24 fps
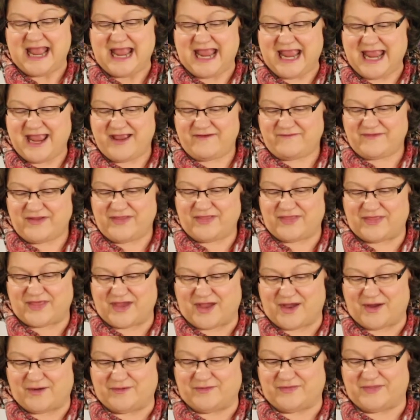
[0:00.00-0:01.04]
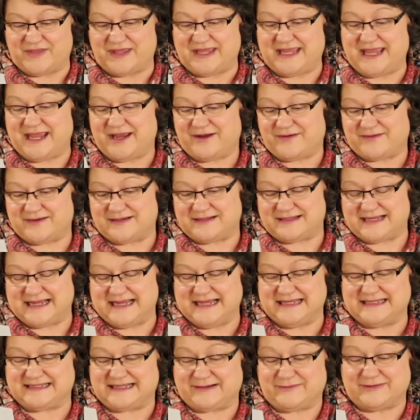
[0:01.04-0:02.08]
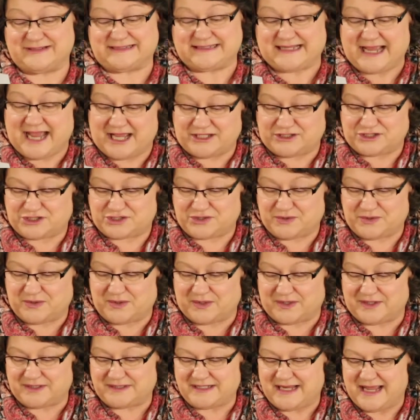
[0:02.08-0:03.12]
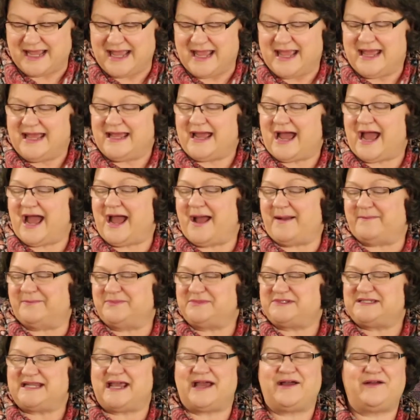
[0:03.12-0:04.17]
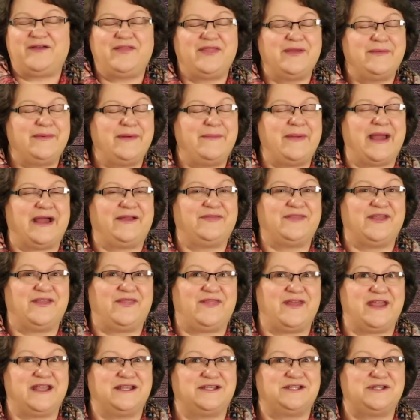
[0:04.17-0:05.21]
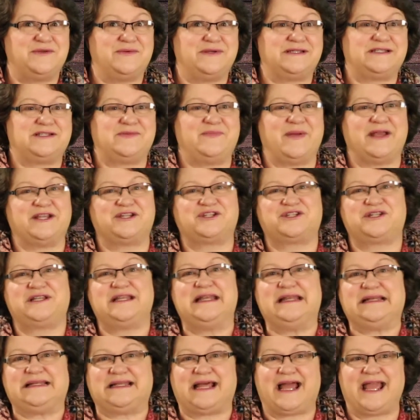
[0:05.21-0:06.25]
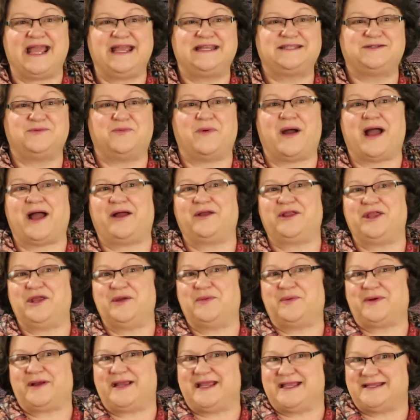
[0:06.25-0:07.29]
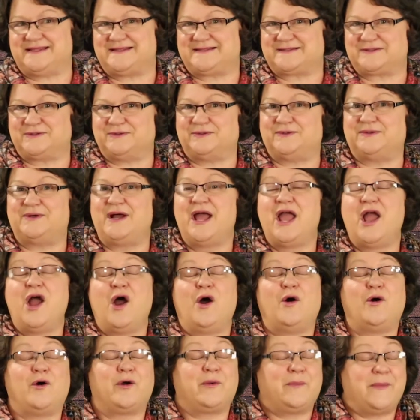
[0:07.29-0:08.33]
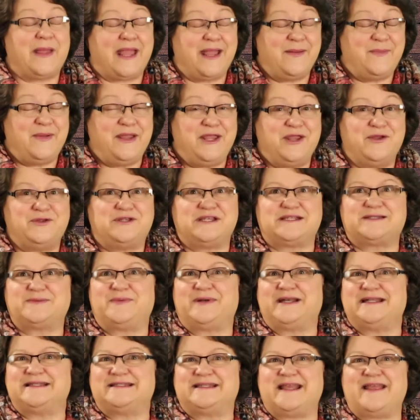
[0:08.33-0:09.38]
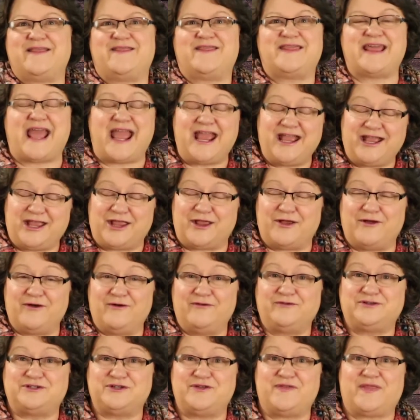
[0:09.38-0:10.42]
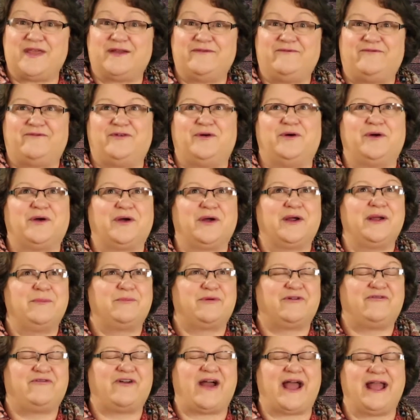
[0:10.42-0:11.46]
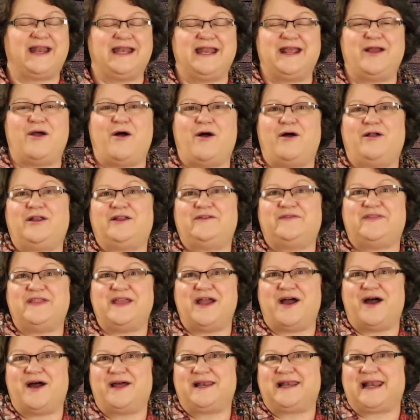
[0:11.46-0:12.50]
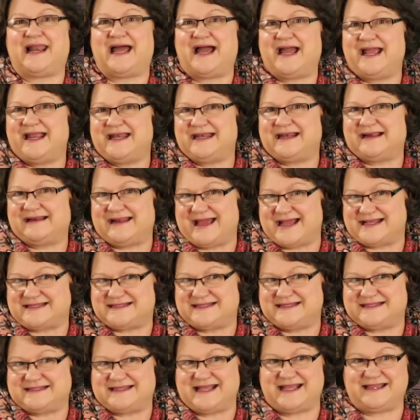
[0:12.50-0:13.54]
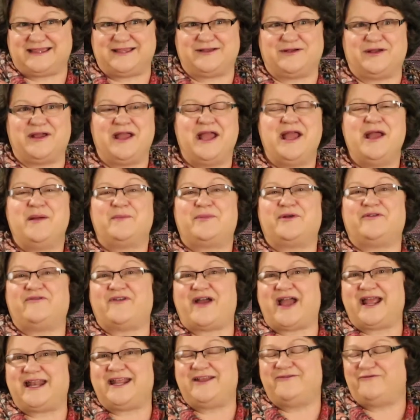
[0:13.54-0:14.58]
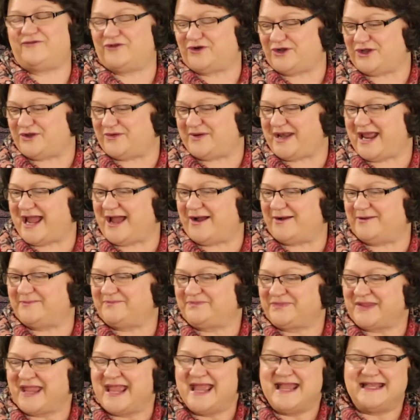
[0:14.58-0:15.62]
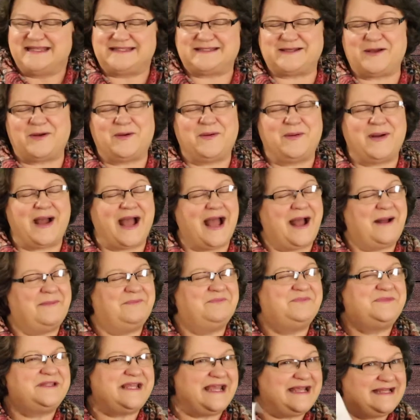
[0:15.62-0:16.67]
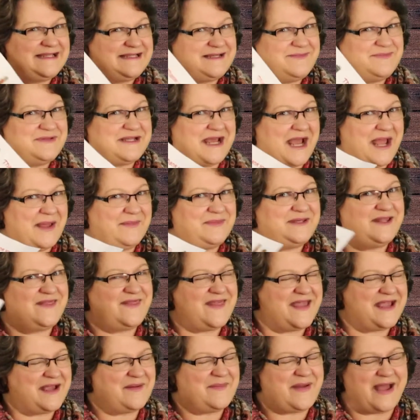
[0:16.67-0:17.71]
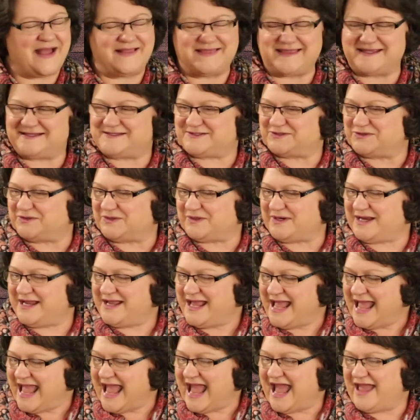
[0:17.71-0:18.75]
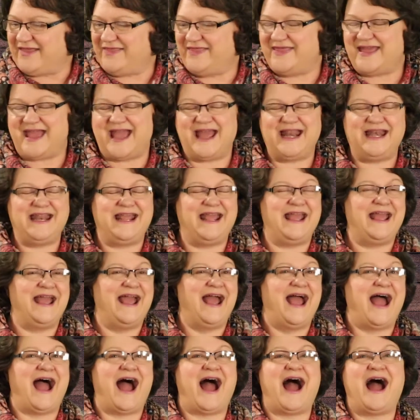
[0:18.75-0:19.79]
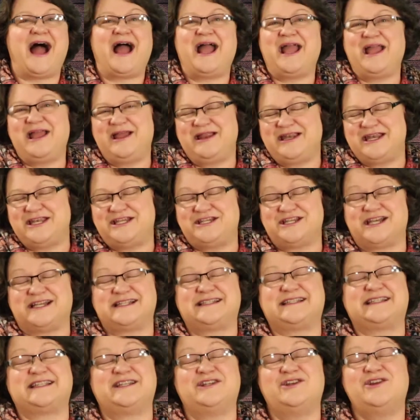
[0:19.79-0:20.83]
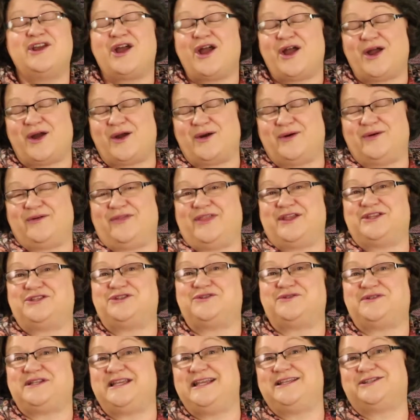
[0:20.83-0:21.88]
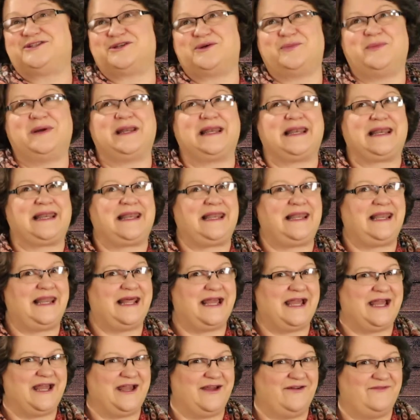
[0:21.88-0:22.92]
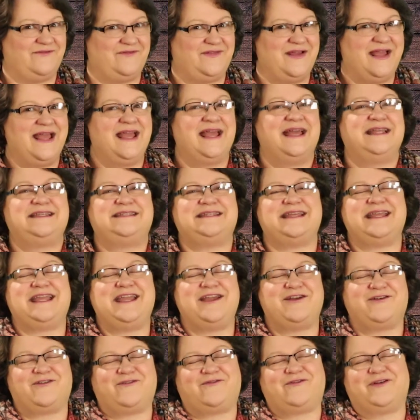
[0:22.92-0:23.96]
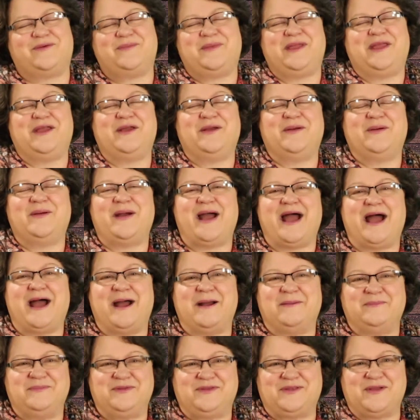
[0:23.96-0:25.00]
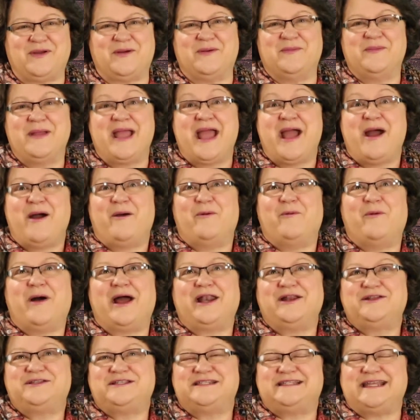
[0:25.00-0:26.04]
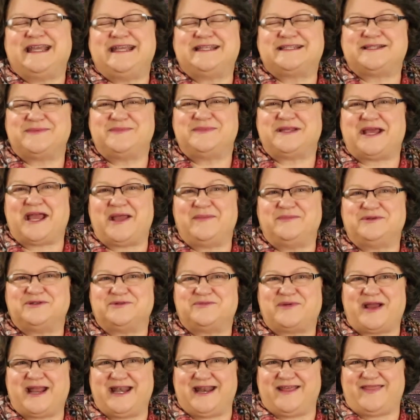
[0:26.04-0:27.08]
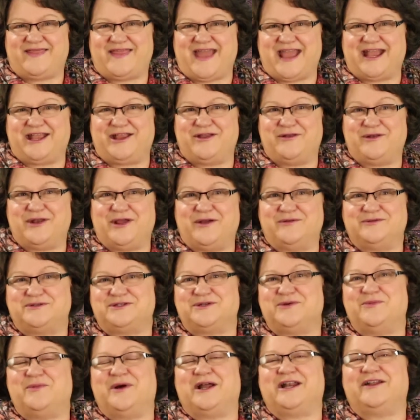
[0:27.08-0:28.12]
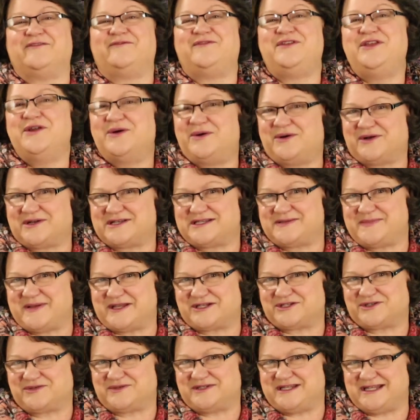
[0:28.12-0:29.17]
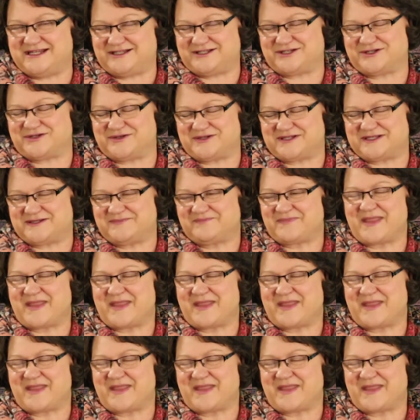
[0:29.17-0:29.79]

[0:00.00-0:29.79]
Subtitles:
Even though the year it was cut short, tell them about the things you especially liked while you were in school, or maybe you just want to say thank you to them for providing all of the online classes that they're providing for you now. So take some time to think about the story, and then I just know that your teacher would love to hear from you. So why don't you take some time to write a thank you note to one of your special teachers?